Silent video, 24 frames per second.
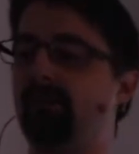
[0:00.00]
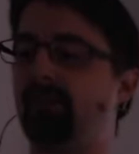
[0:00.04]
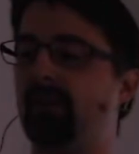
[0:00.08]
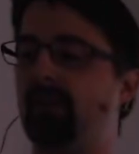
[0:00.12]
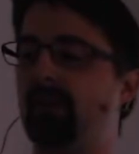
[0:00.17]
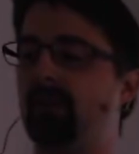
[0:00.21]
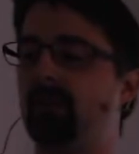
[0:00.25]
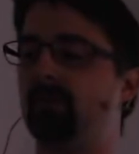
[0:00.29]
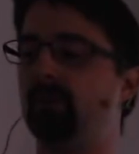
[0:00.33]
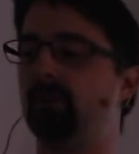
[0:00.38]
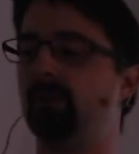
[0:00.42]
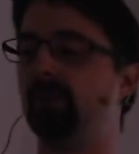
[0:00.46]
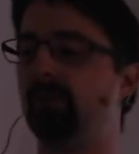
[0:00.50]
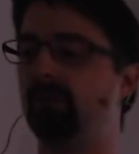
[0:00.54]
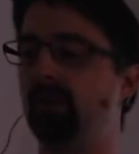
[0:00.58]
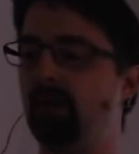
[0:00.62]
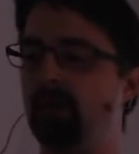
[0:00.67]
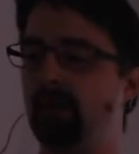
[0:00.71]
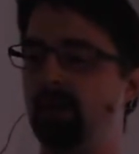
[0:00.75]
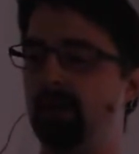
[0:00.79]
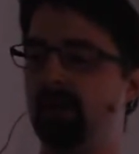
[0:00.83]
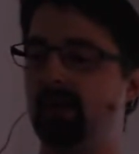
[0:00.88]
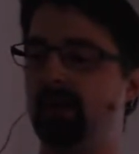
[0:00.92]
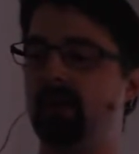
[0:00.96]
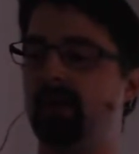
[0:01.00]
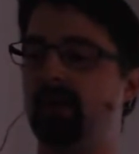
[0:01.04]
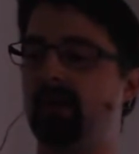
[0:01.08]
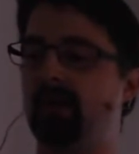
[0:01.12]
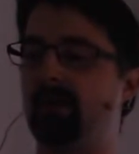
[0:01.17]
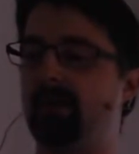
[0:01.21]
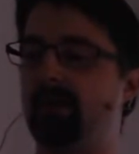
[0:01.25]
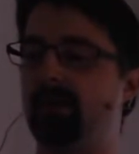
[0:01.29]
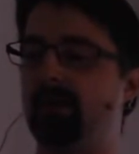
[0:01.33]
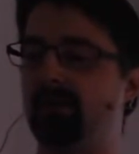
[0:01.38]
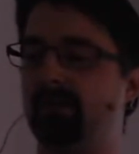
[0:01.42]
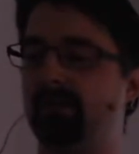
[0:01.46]
with our
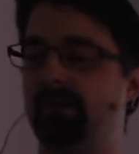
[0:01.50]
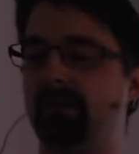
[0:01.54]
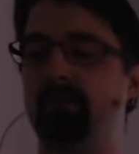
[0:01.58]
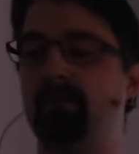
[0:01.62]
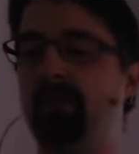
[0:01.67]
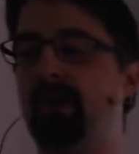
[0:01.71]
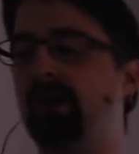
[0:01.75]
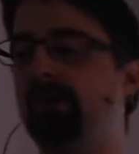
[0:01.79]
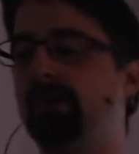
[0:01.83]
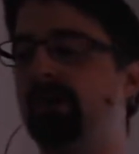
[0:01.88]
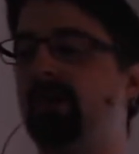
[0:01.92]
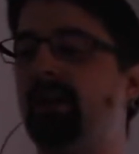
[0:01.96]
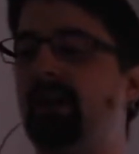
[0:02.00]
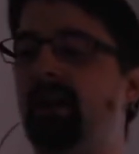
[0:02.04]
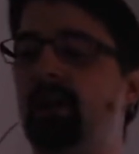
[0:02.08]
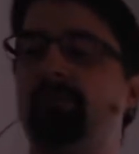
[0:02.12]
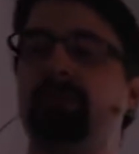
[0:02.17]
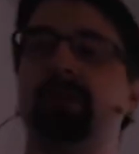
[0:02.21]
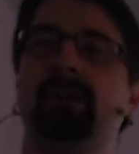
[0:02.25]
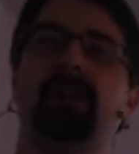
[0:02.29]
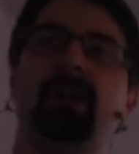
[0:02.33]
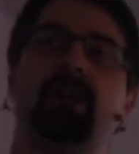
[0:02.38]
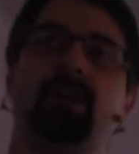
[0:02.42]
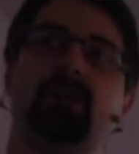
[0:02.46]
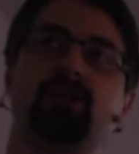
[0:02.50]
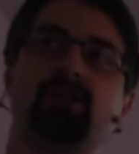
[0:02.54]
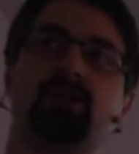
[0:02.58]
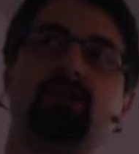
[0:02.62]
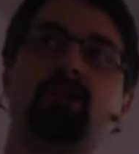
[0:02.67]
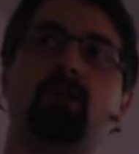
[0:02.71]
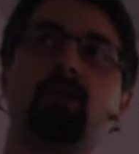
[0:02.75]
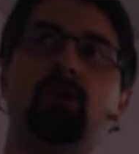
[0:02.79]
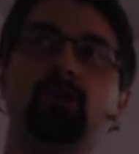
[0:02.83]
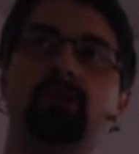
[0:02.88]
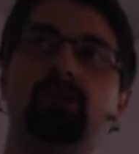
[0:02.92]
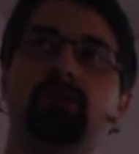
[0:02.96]
Kibana
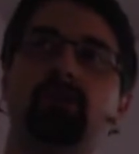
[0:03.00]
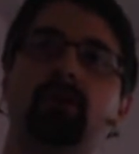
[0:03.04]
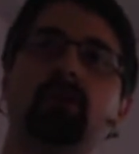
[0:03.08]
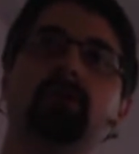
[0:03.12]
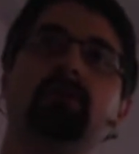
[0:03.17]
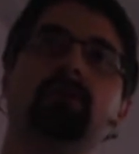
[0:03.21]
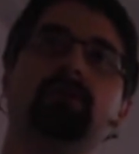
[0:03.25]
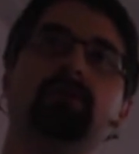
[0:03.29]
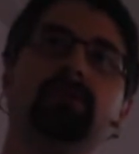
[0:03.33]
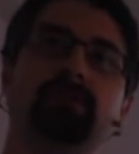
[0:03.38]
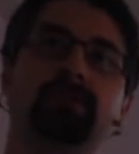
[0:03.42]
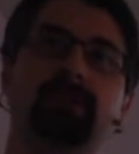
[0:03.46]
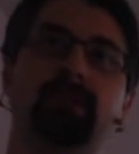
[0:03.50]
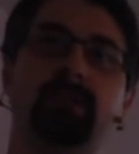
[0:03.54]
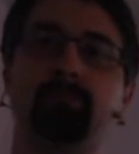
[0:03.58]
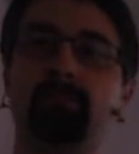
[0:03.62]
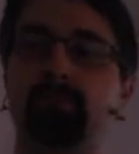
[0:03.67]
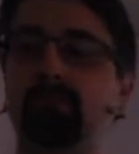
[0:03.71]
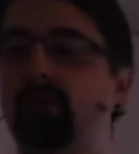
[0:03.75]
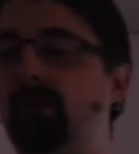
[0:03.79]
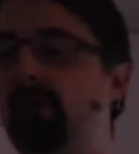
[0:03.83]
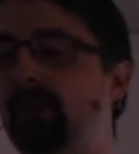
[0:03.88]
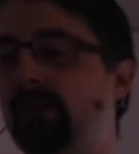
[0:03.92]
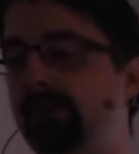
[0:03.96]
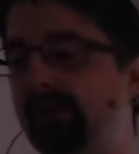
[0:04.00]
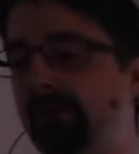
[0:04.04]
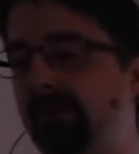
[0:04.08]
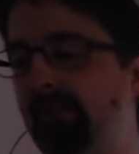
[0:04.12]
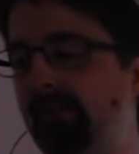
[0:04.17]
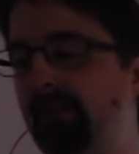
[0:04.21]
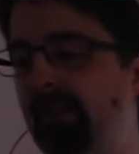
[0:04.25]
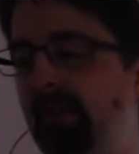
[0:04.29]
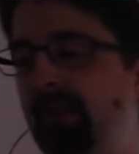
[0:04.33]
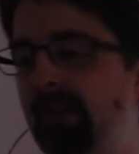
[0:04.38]
application also deployed